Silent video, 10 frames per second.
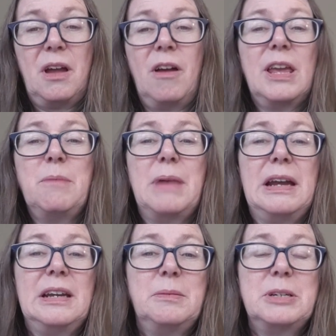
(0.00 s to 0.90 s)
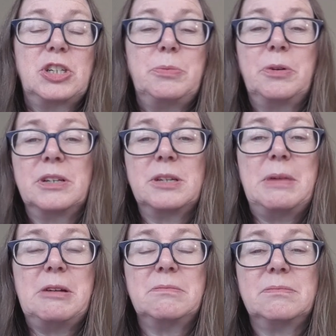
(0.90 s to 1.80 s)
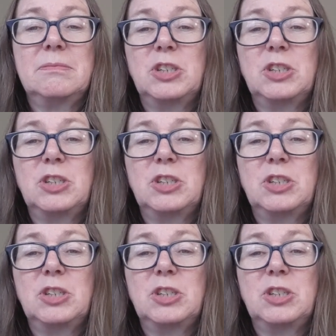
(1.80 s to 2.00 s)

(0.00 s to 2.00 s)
I'll keep buying them as she brings them out.